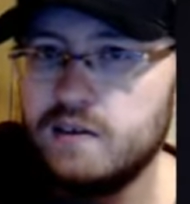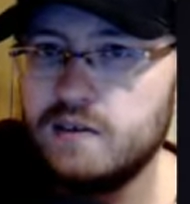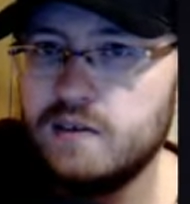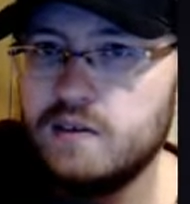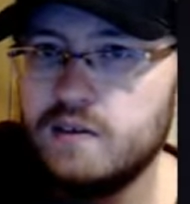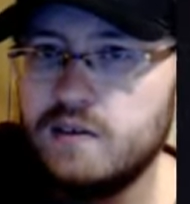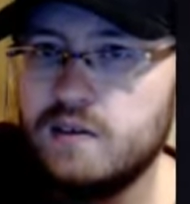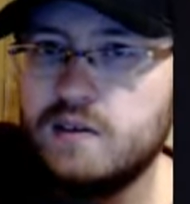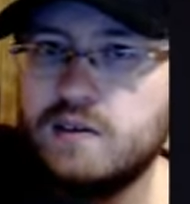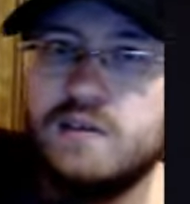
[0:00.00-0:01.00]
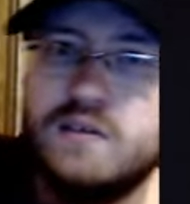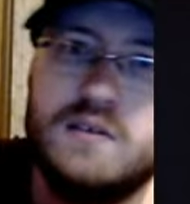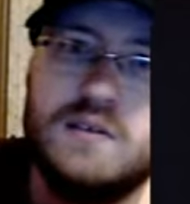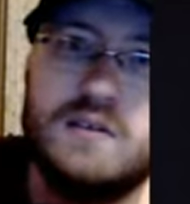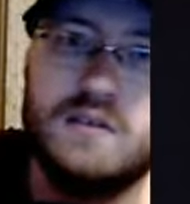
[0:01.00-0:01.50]

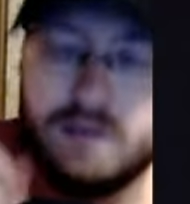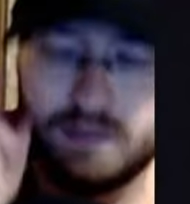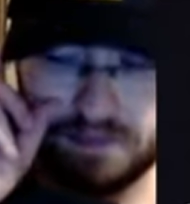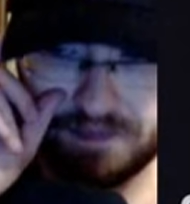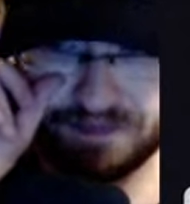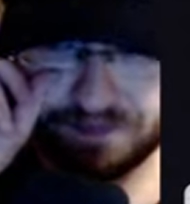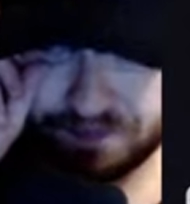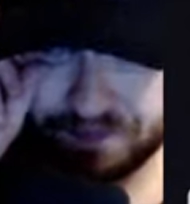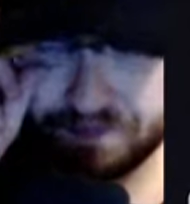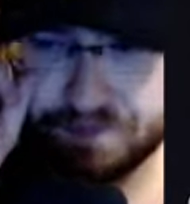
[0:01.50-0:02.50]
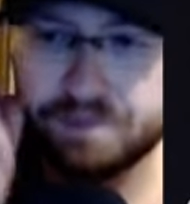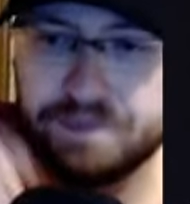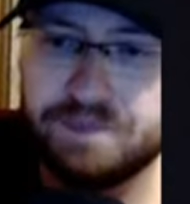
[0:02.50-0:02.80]
(silence)